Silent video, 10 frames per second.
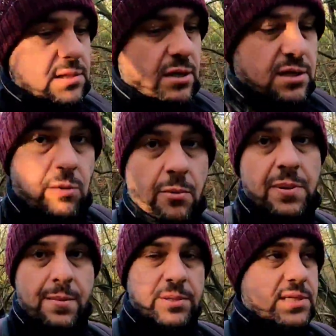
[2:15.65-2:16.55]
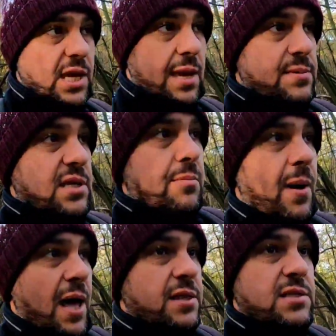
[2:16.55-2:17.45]
that they want people to keep to the
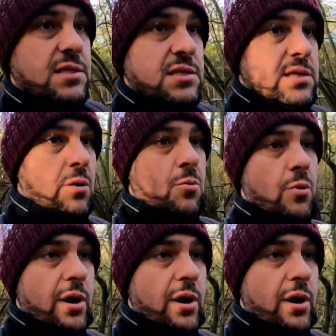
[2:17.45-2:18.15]
paths. So,